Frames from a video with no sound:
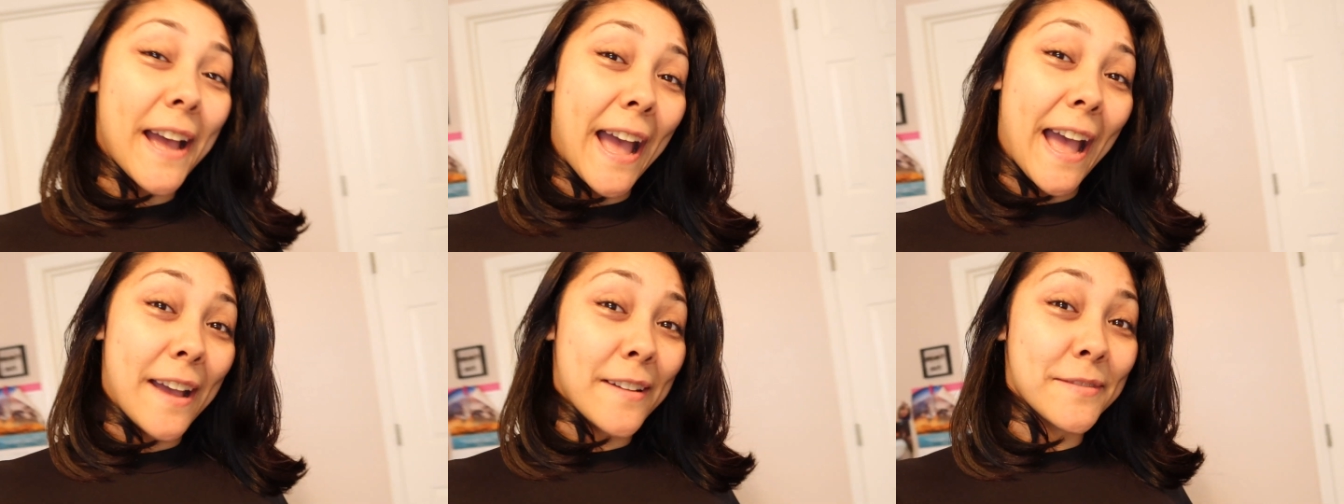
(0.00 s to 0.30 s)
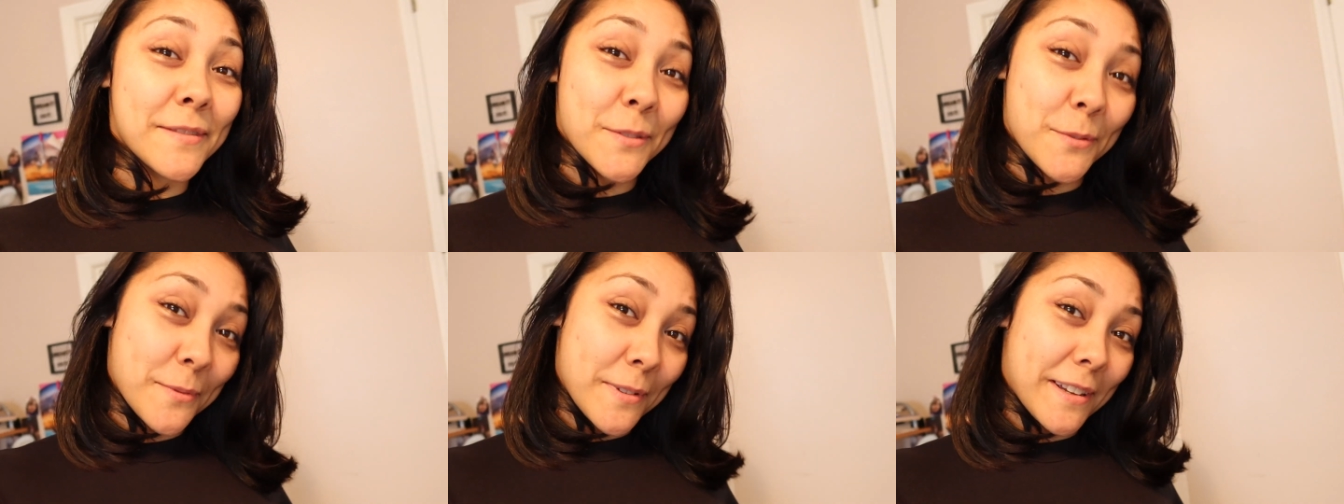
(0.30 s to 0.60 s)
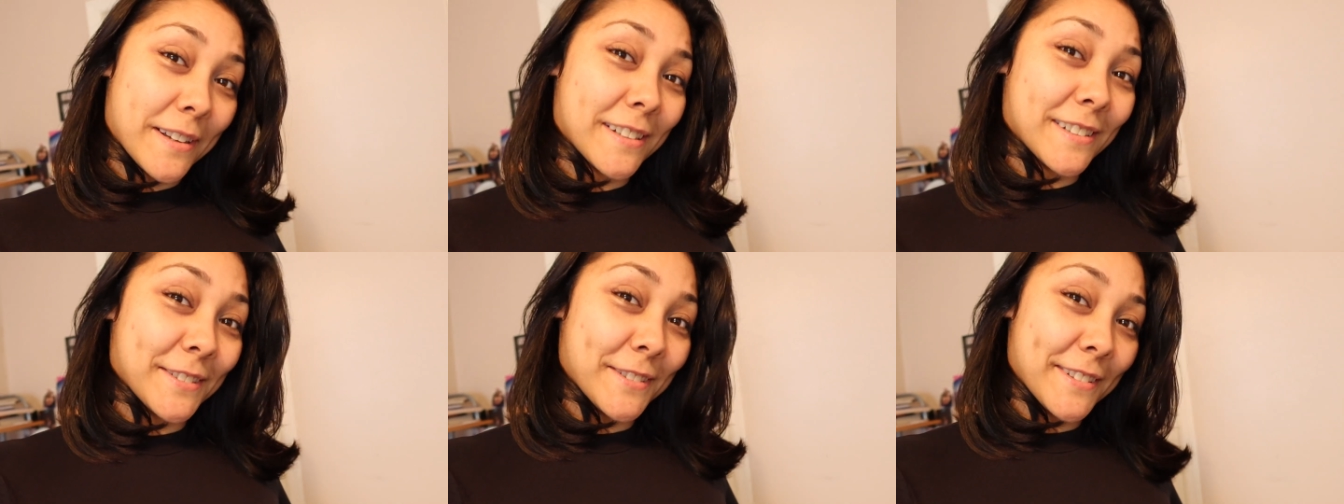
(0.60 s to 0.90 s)
have to
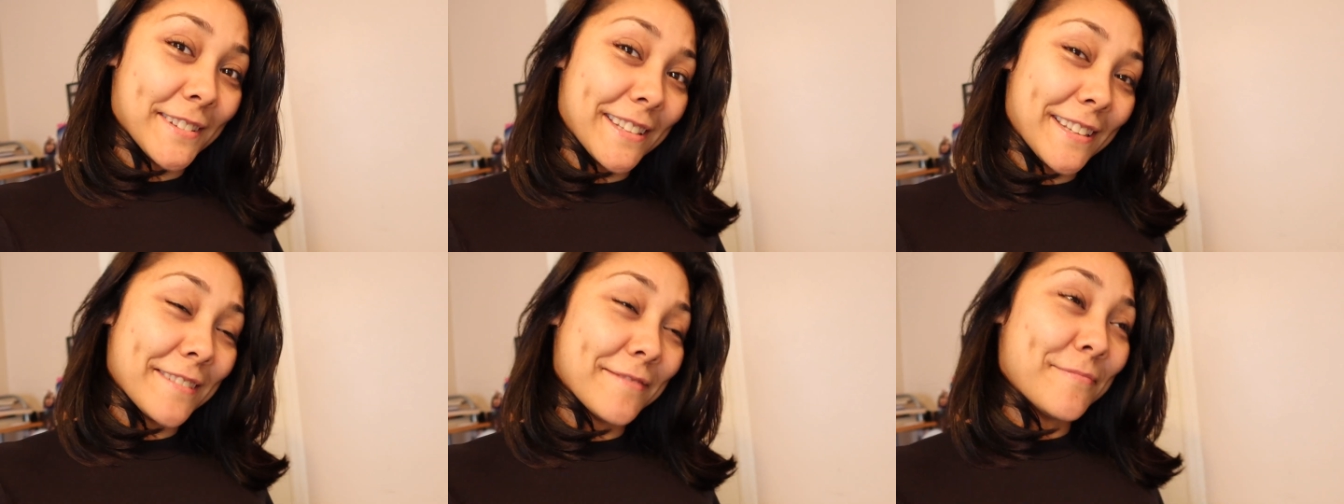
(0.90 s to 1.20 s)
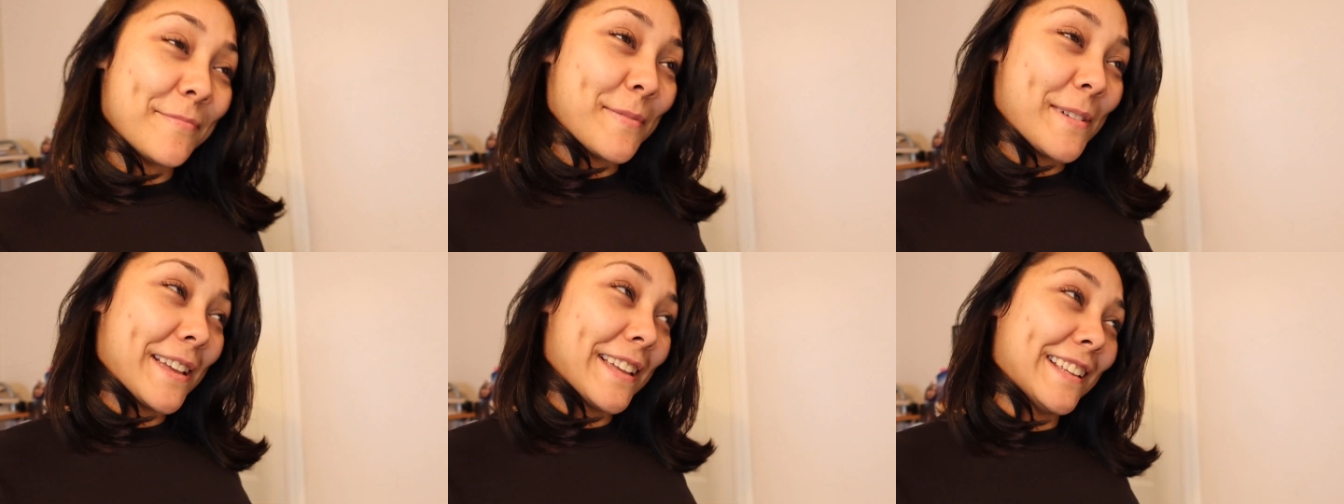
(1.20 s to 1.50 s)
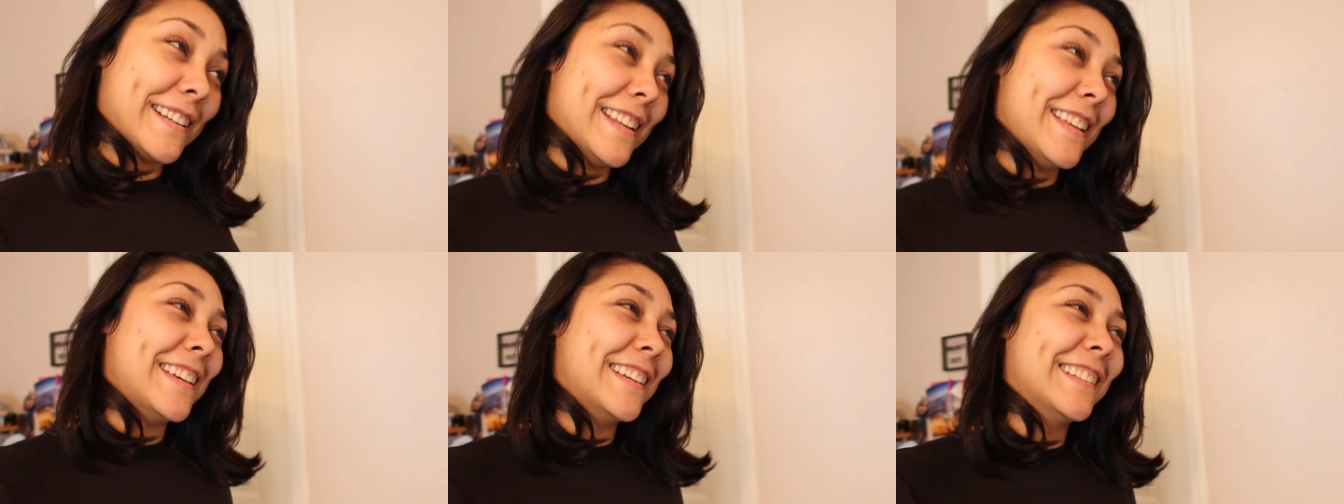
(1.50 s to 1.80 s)
wear clothing,
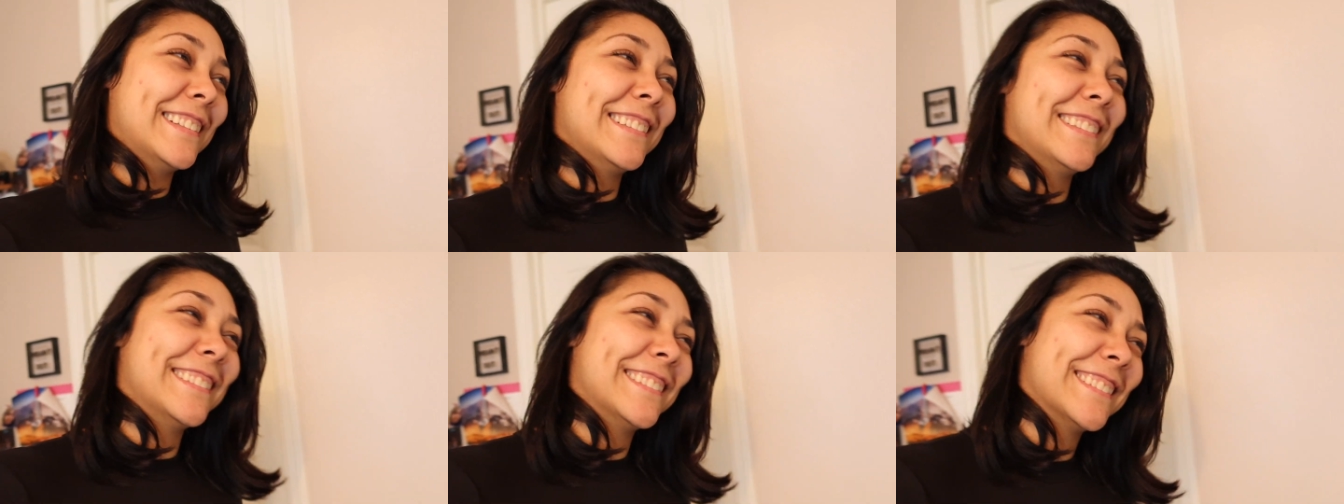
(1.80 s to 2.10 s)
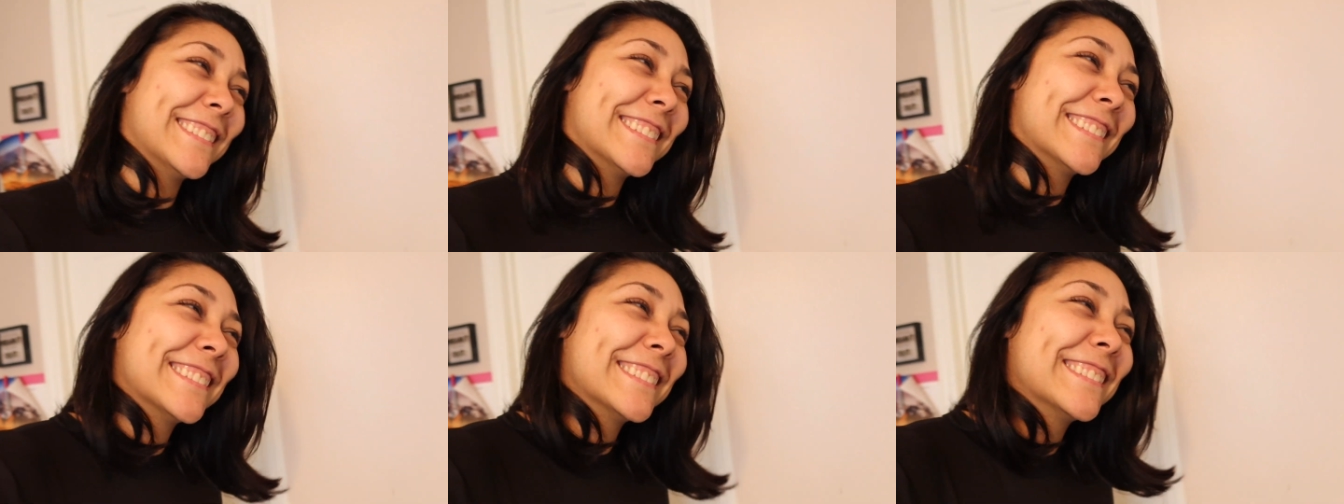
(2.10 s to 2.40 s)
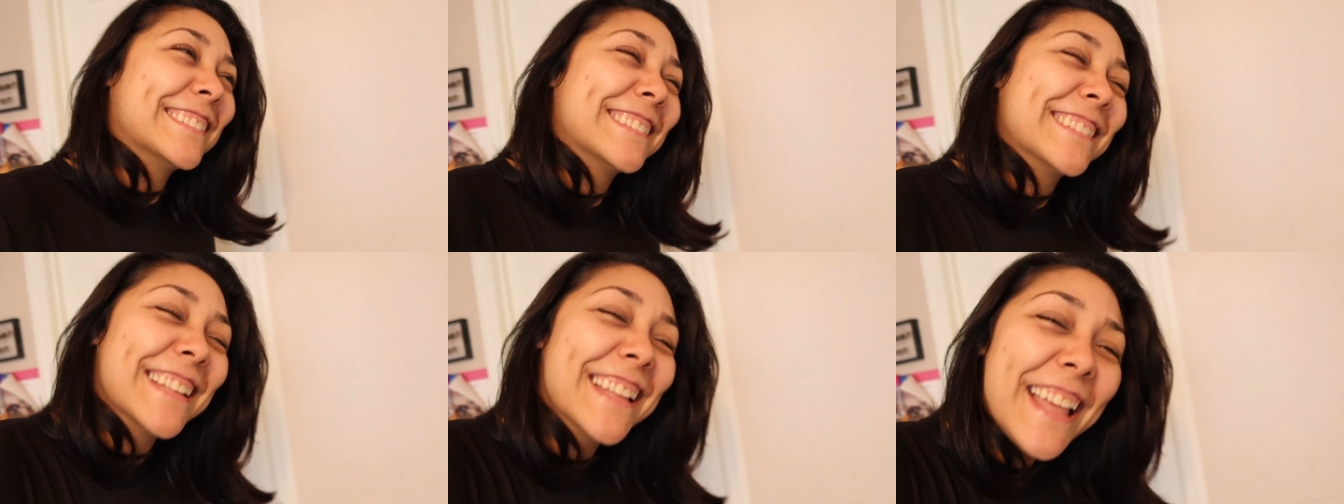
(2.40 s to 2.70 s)
but
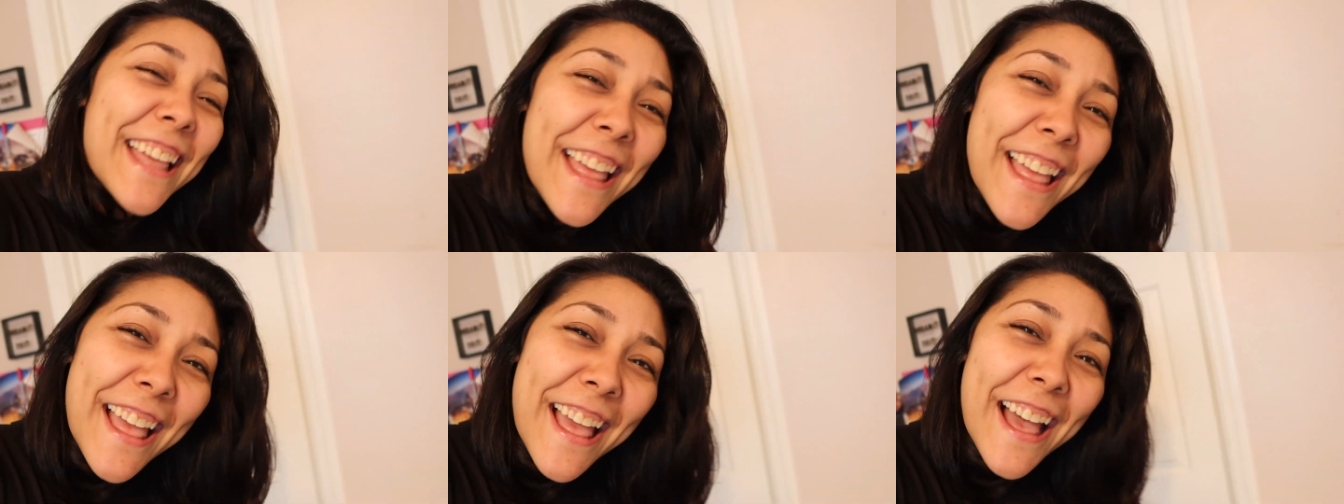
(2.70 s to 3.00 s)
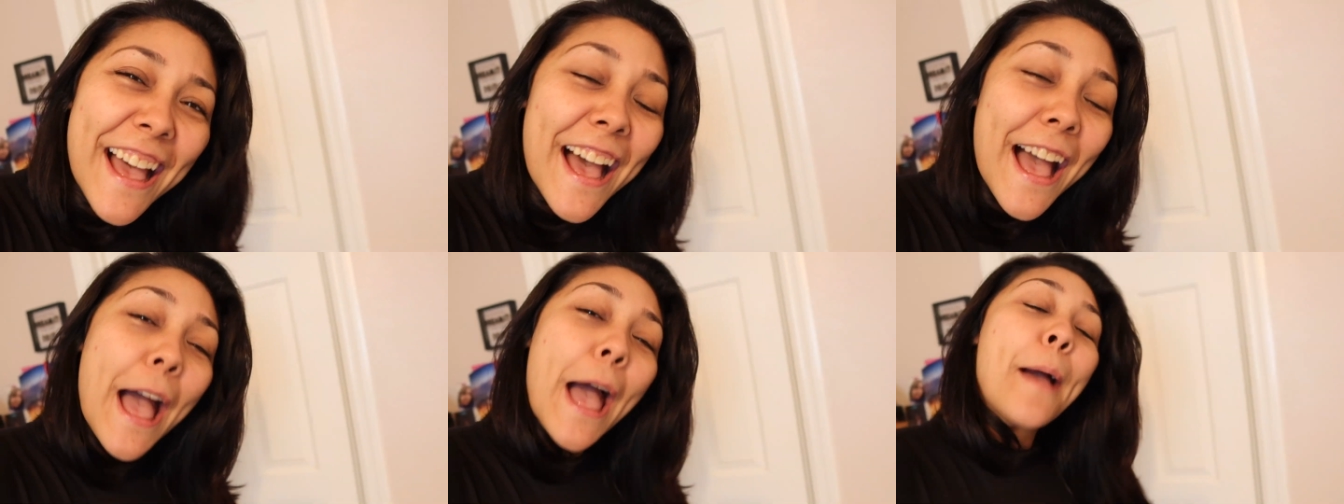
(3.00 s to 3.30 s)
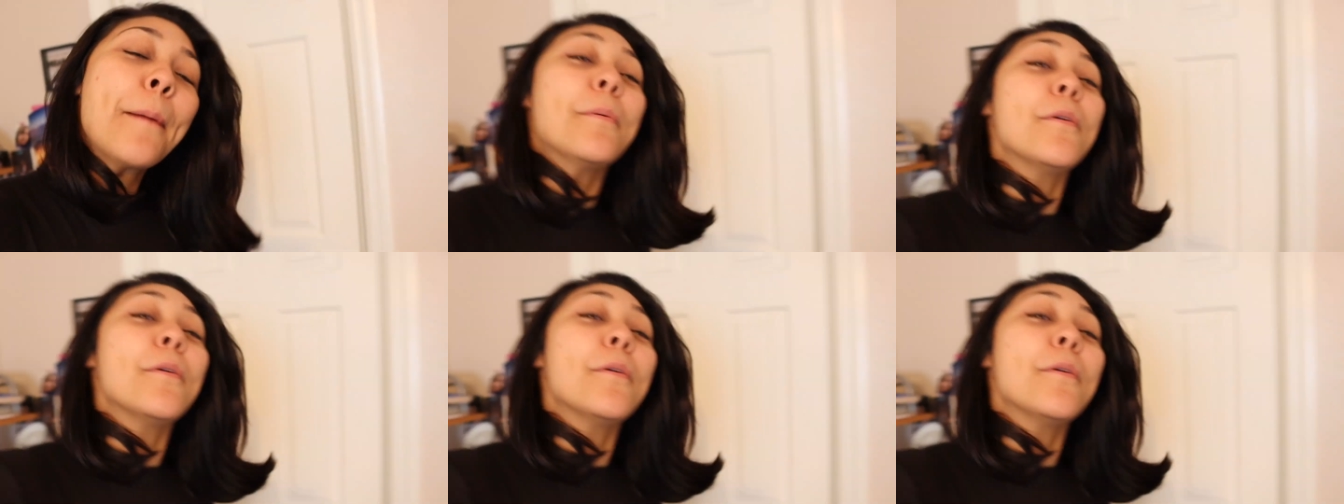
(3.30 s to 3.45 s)
I